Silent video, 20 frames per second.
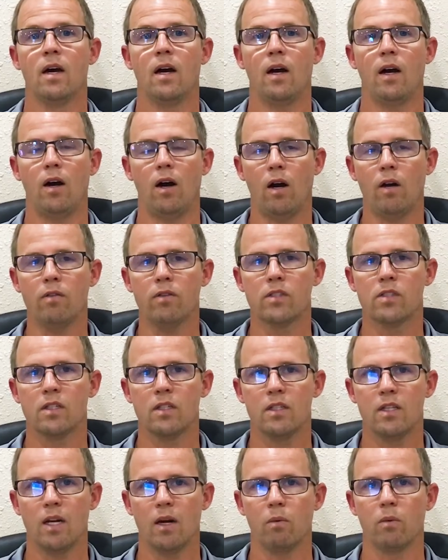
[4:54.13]
uh, harvested
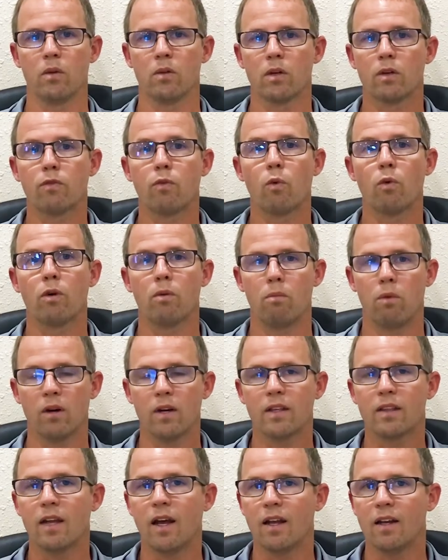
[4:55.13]
yet. We look forward to
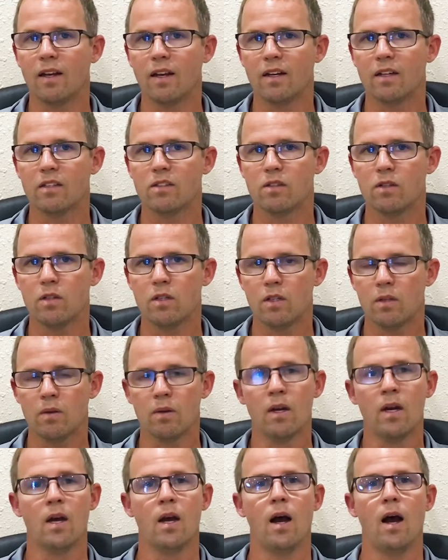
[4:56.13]
bringing that data to you.
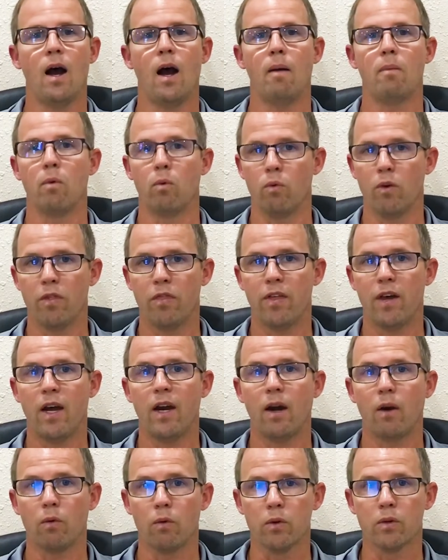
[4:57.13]
Uh, but with that,
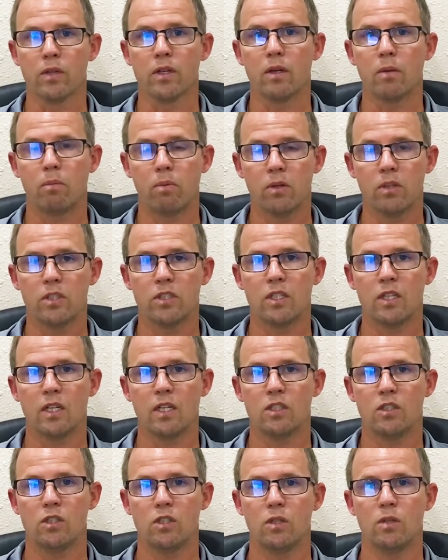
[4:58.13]
I really
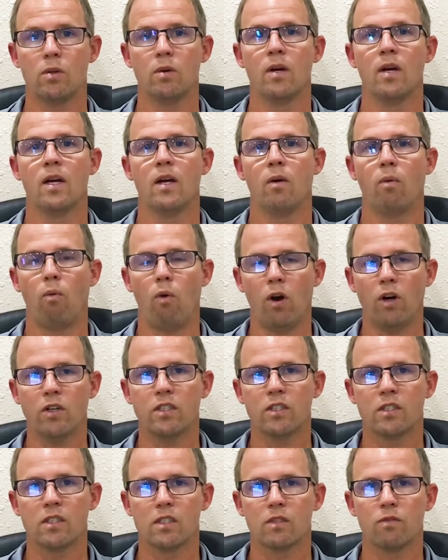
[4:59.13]
appreciate you
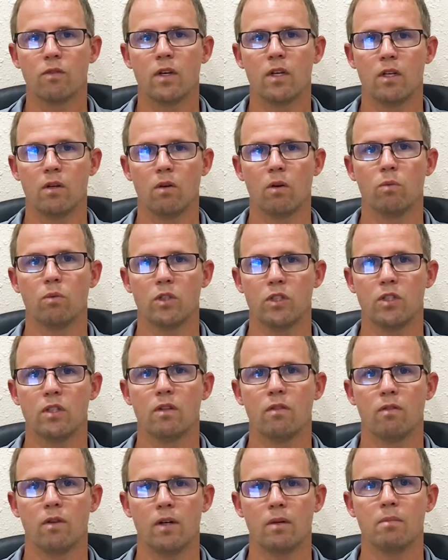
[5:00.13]
watching this video and wish you the
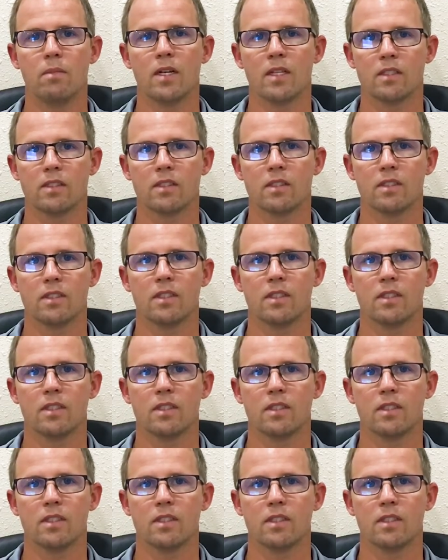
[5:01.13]
very best this